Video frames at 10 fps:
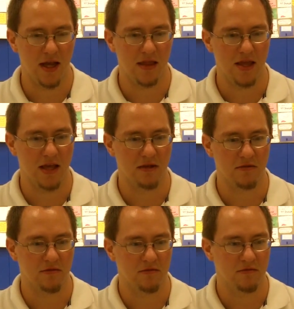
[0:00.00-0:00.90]
and
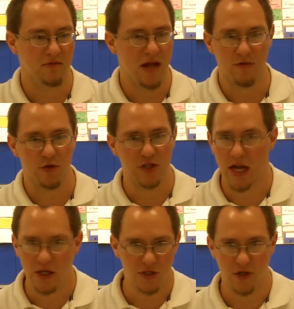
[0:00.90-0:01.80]
then never
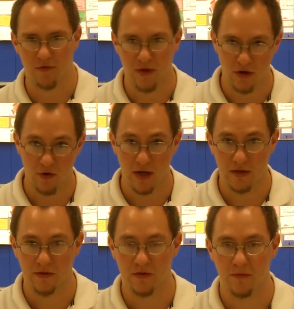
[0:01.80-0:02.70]
change their
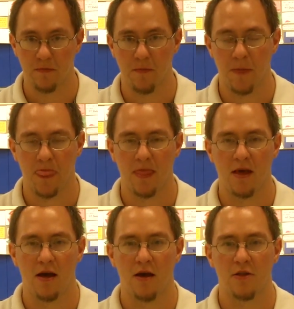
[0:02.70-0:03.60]
fingerings.
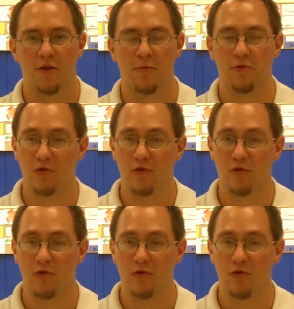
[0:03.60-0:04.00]
The